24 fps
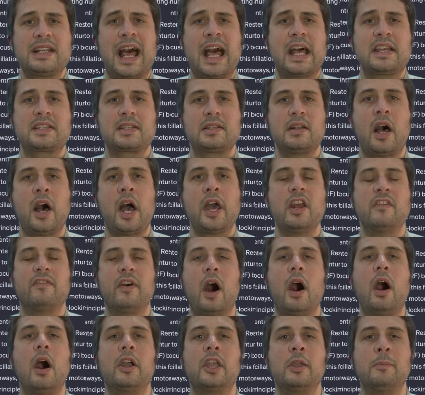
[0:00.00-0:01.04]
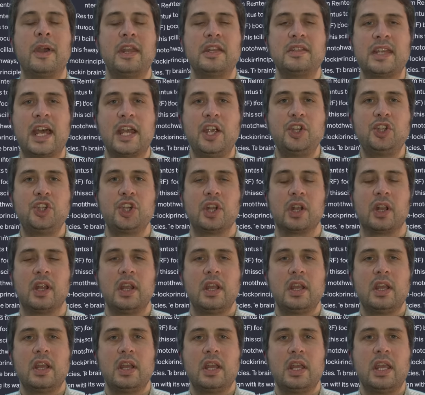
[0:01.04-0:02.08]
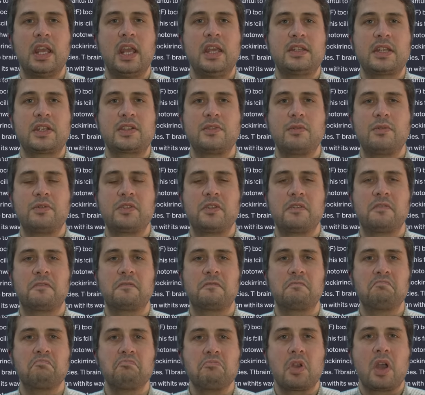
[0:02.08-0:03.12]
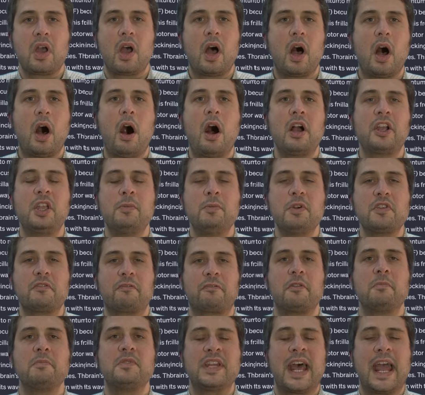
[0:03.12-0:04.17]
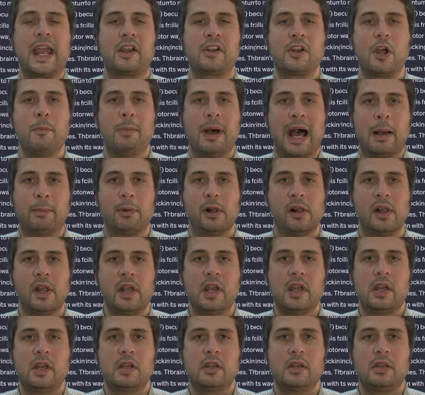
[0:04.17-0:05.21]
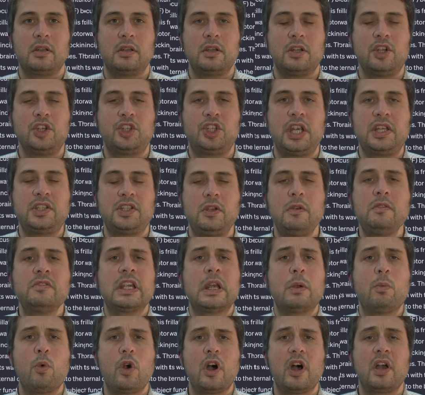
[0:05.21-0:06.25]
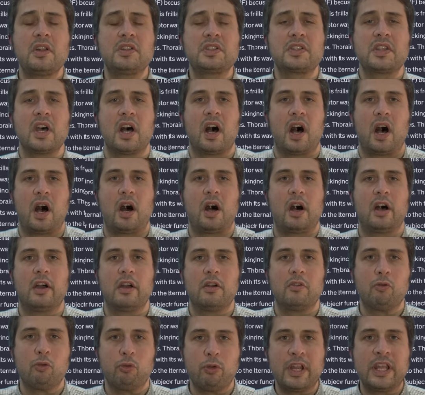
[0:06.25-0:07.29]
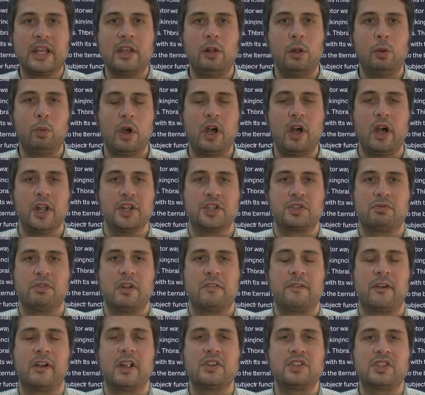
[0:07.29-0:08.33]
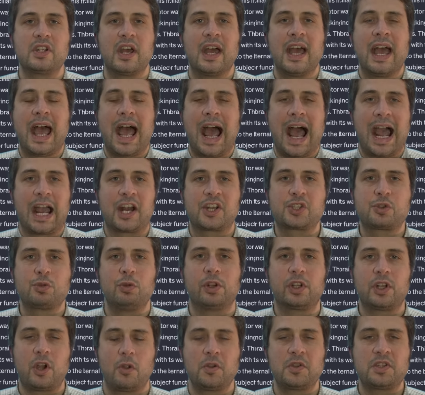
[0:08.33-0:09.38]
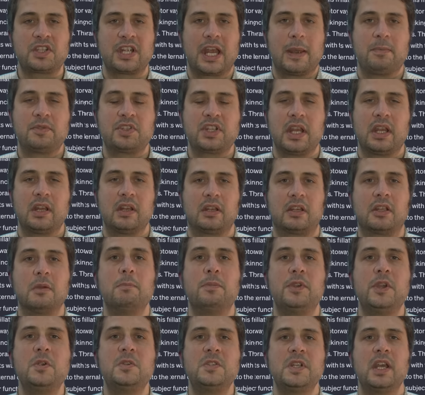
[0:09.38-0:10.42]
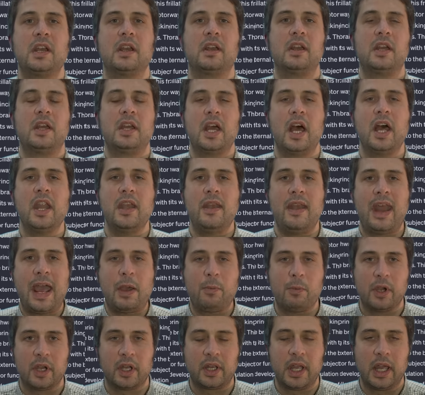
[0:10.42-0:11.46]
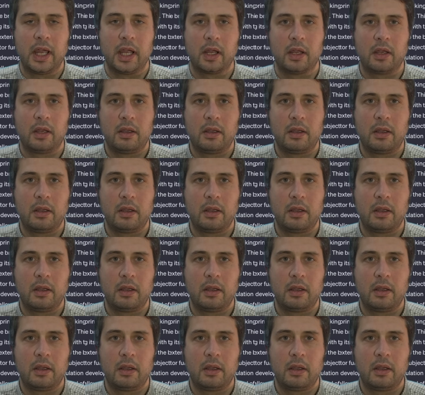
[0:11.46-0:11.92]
last line of argumentation is a sort of argument from technobabble. She's using words that are real words, referring to actual concepts in computing and networking.